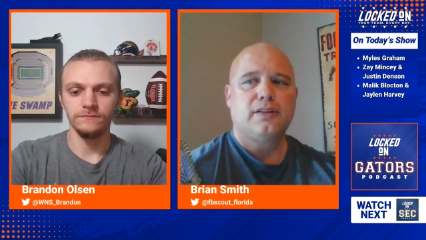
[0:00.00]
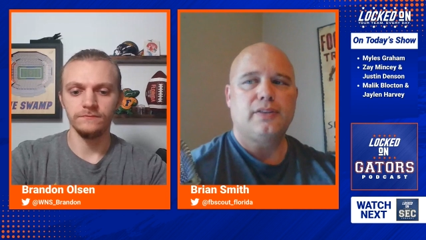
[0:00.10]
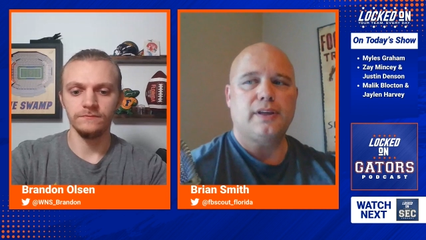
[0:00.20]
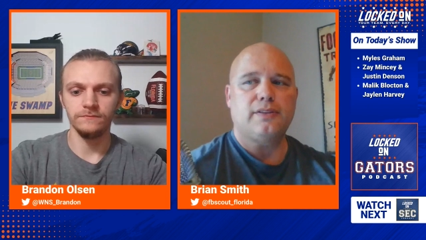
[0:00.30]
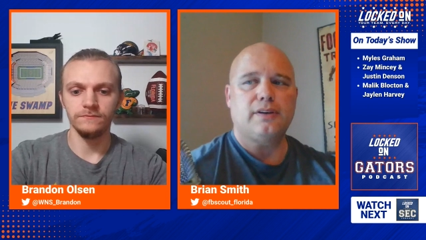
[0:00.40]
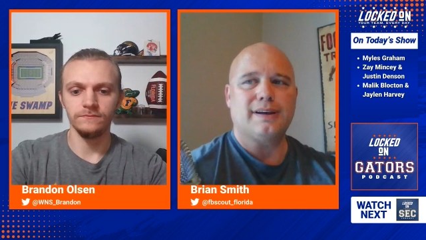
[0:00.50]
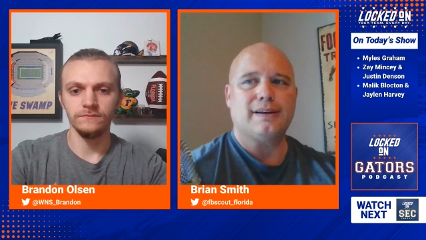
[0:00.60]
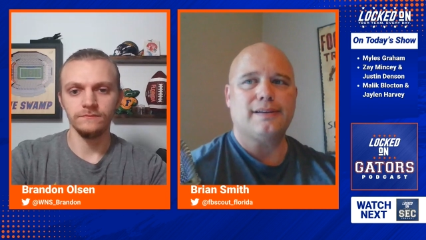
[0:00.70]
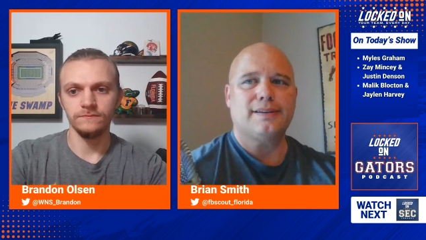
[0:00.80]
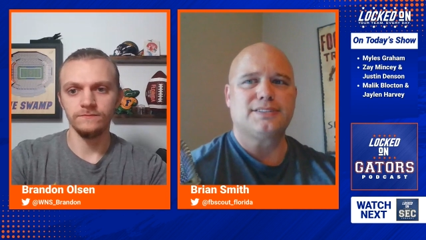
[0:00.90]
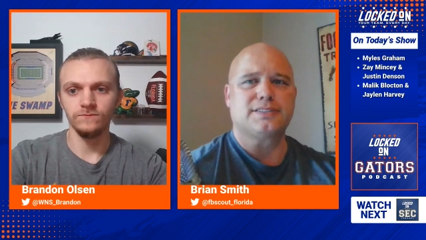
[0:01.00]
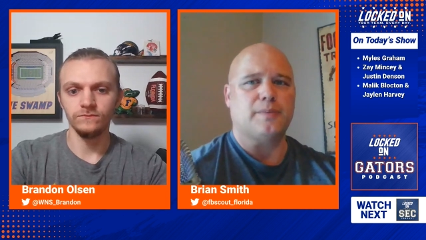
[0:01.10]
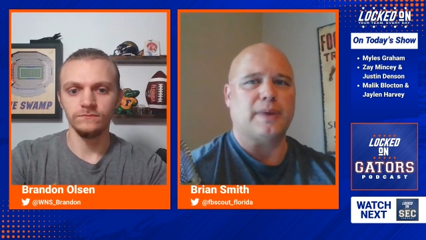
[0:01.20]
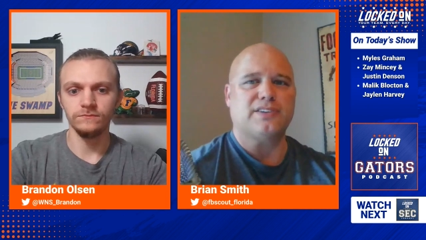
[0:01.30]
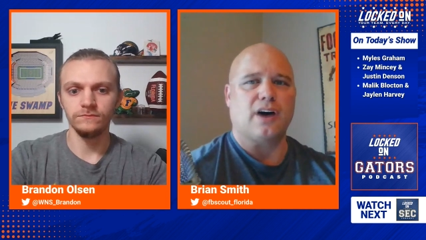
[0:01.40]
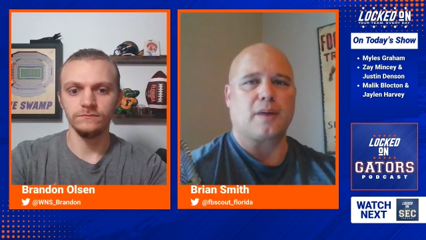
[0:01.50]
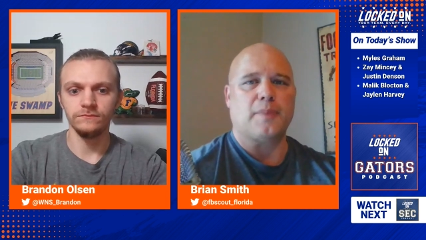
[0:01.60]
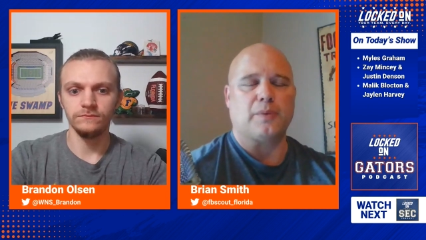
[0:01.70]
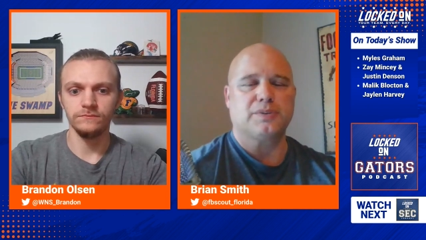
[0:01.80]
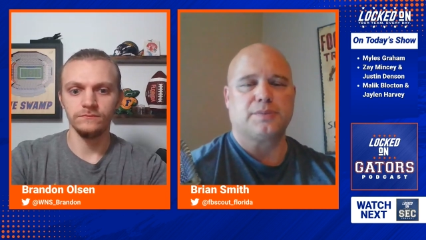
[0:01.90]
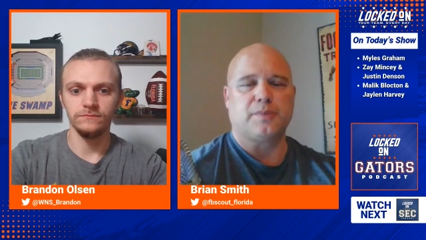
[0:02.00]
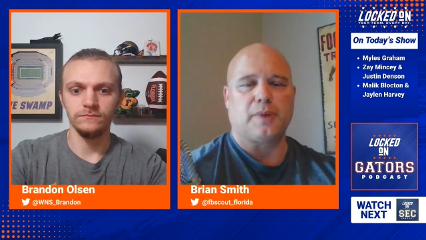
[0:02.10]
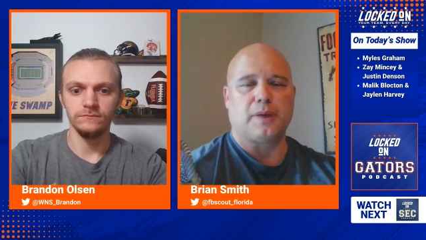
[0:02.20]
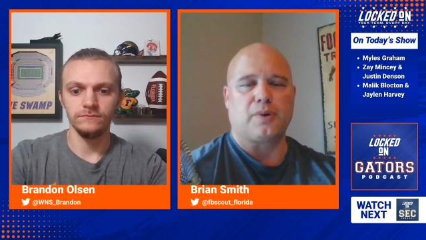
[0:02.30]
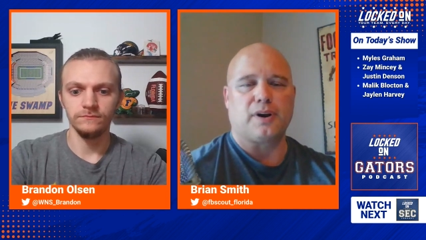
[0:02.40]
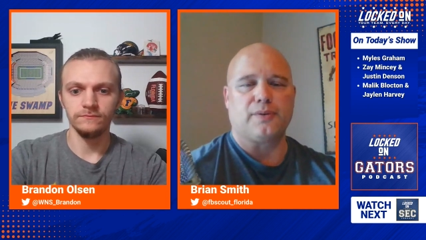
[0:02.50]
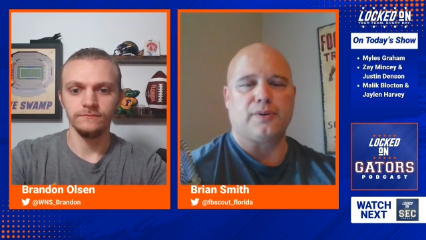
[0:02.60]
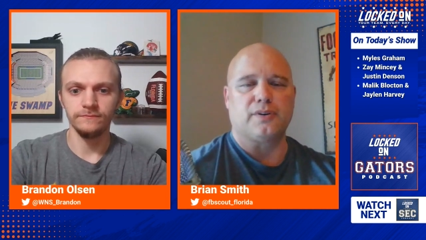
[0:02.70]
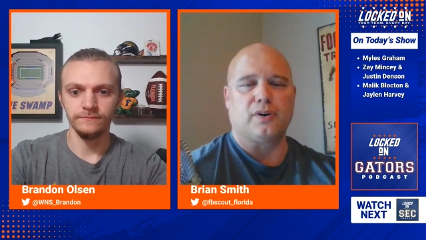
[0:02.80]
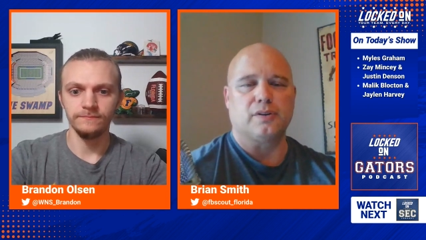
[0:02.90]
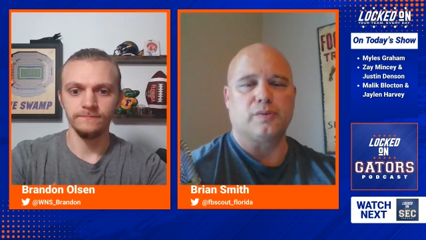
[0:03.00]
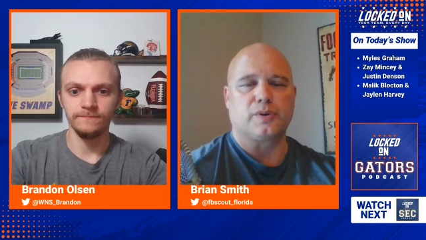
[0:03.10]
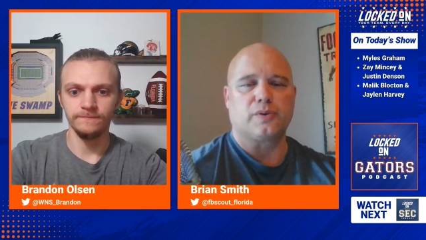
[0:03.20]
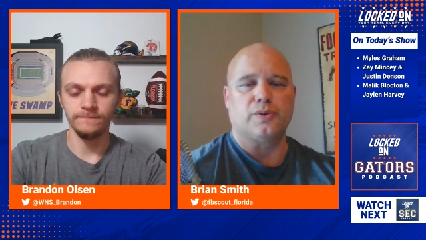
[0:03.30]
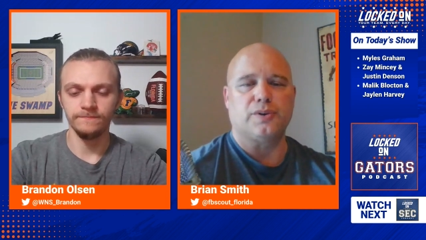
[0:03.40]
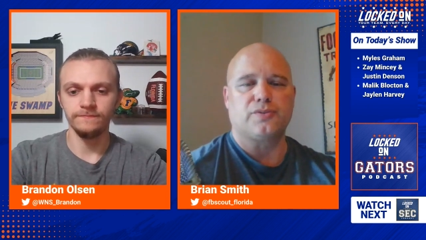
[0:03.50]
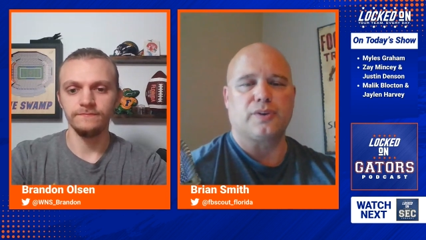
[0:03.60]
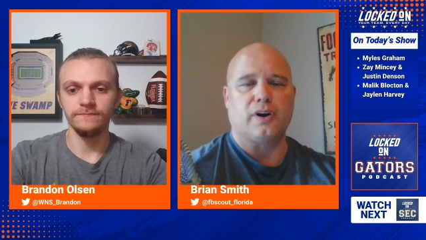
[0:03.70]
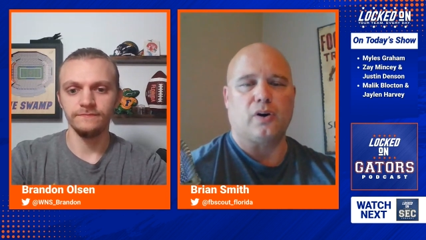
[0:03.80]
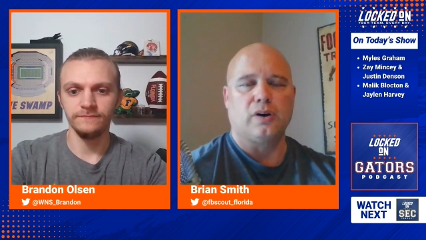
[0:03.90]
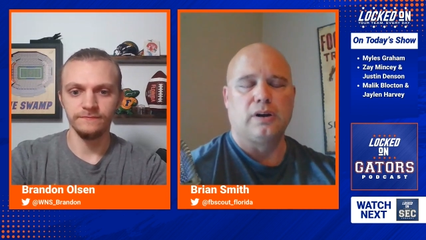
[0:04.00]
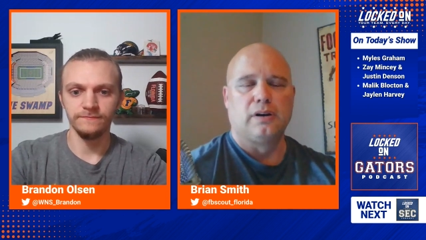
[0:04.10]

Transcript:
Speaker 1: that, this is something I talk about with some of my brethren on the recruiting trail.